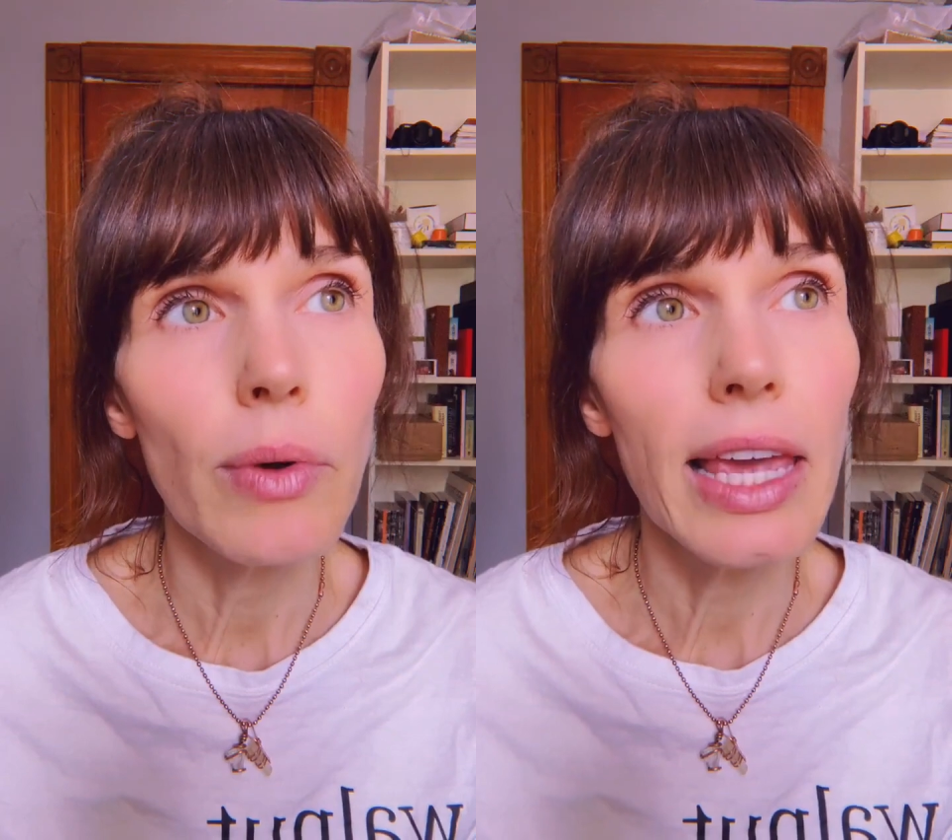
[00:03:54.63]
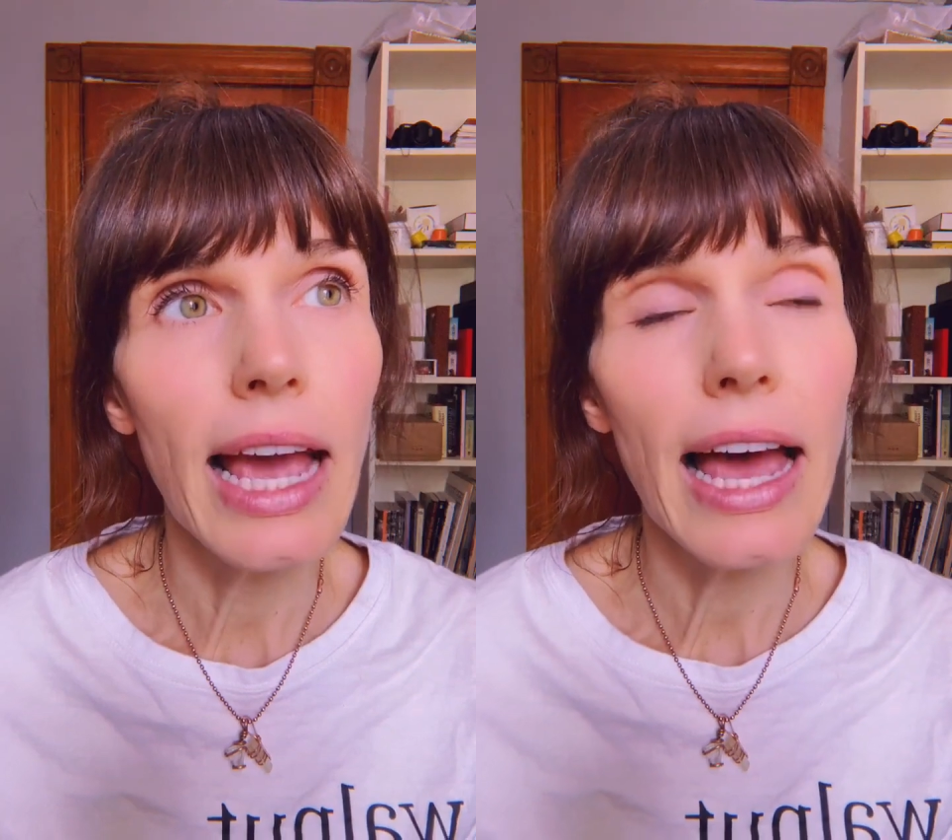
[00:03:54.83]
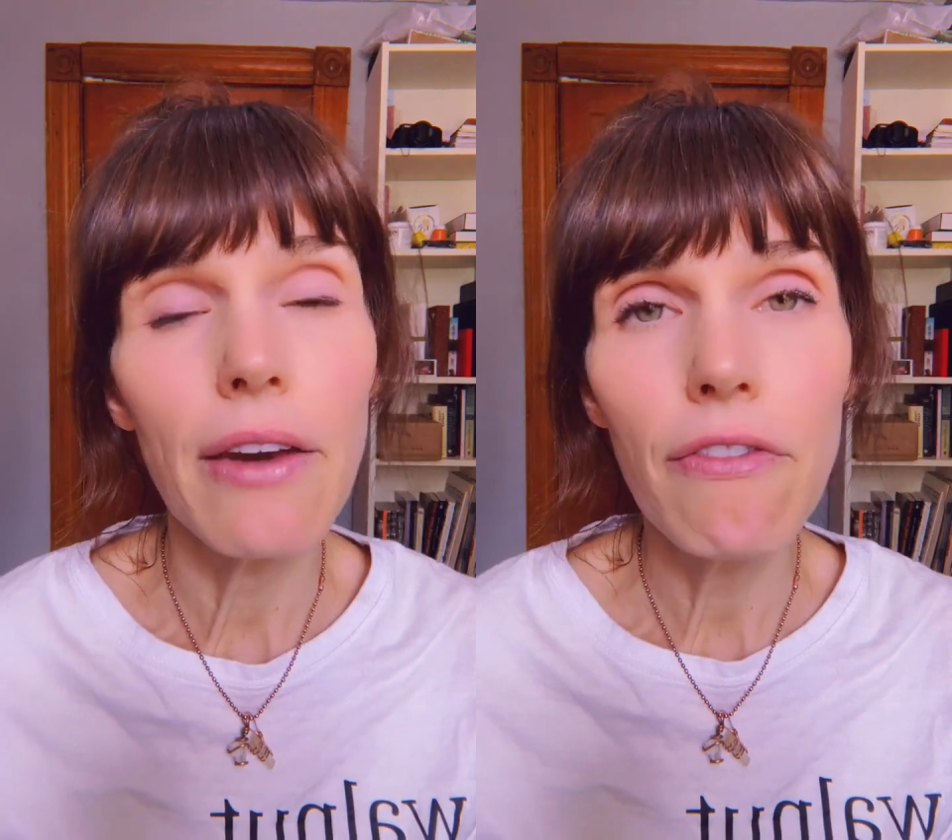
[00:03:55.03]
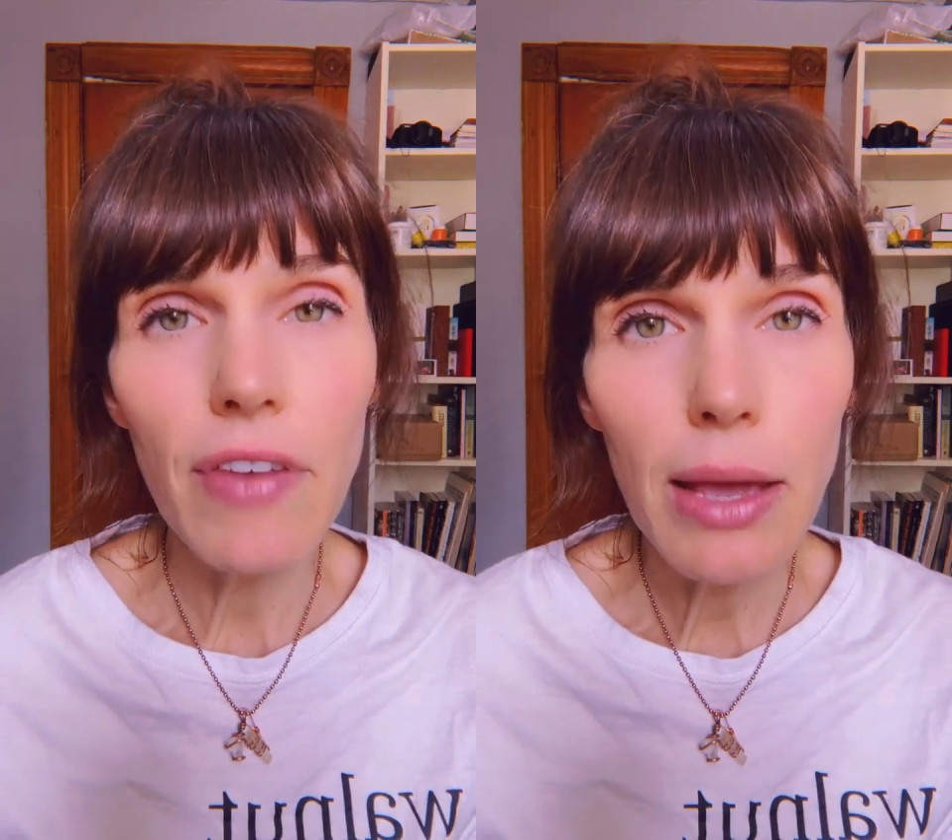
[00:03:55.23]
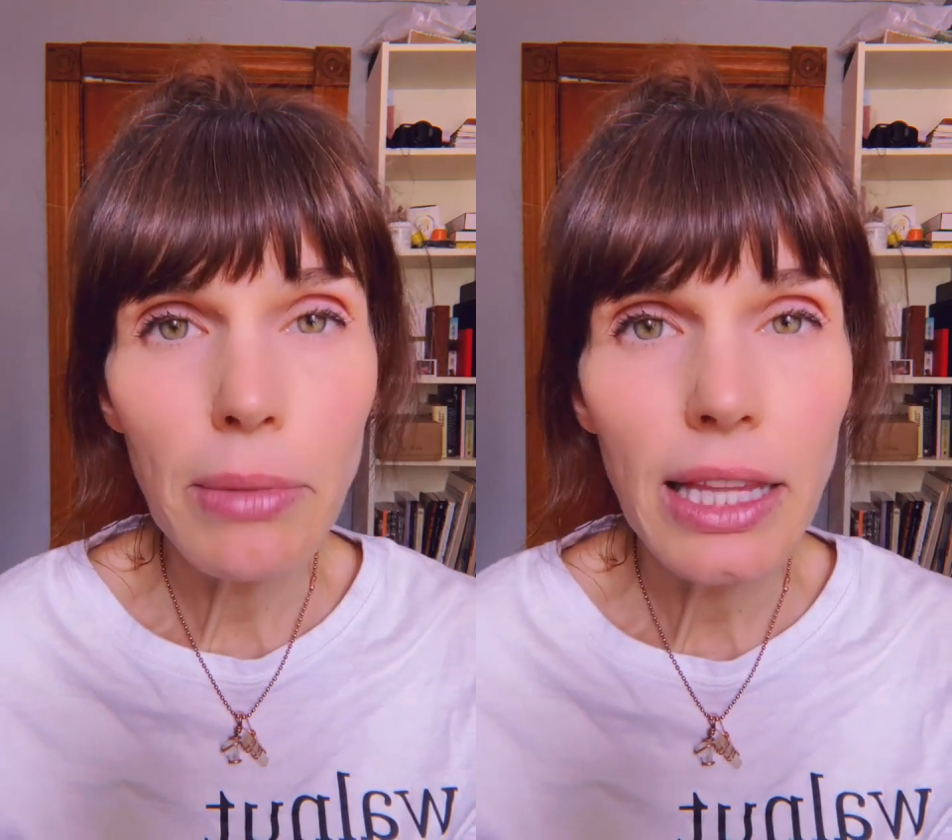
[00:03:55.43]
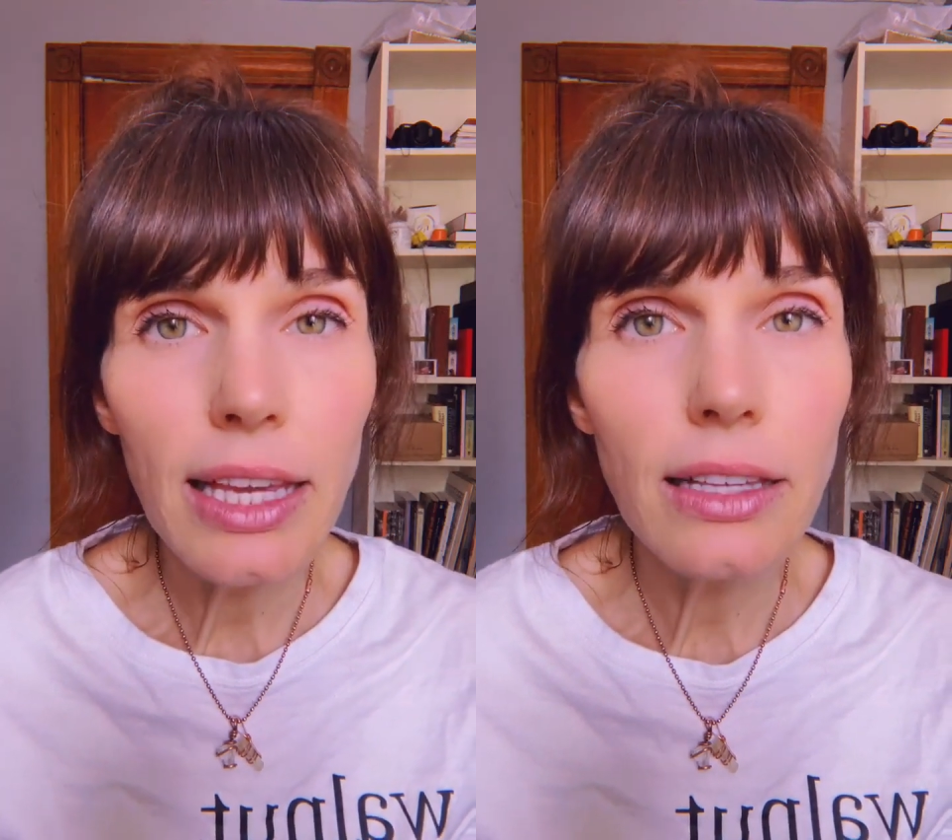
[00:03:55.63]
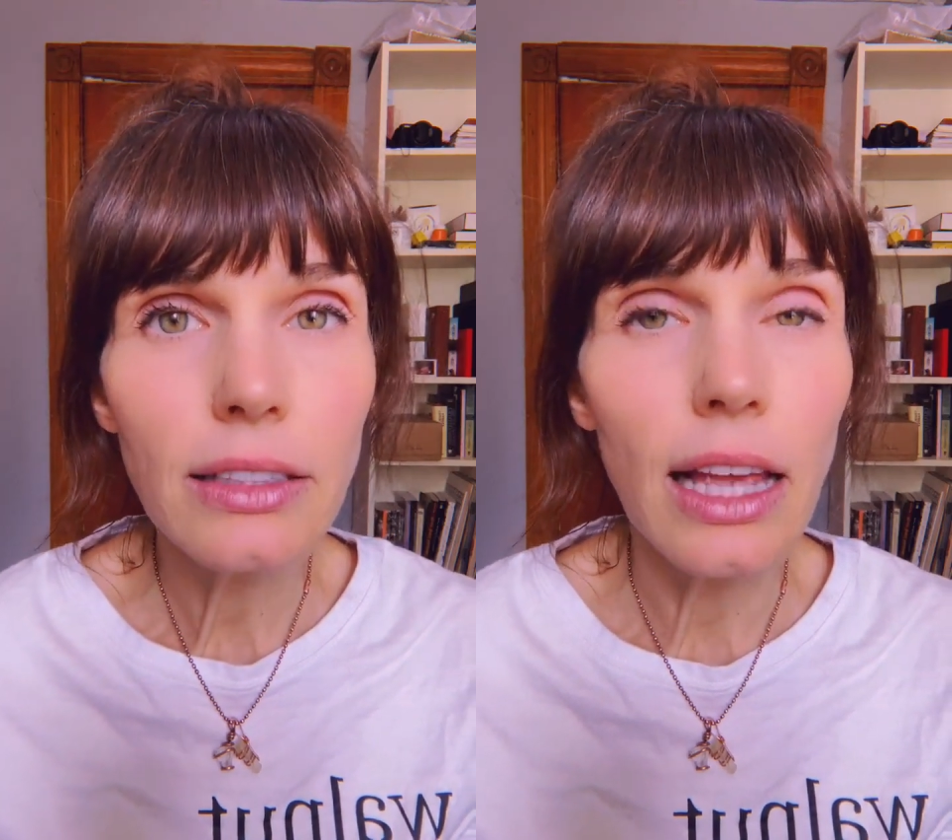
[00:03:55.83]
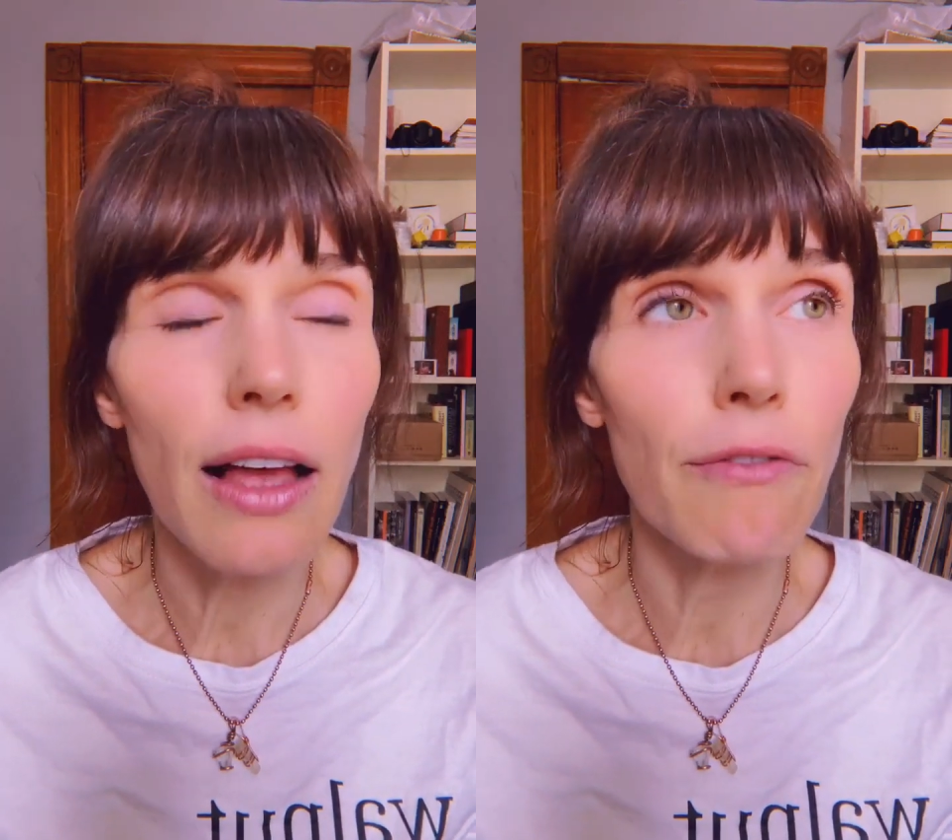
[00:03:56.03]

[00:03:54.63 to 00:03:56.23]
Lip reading: We had families.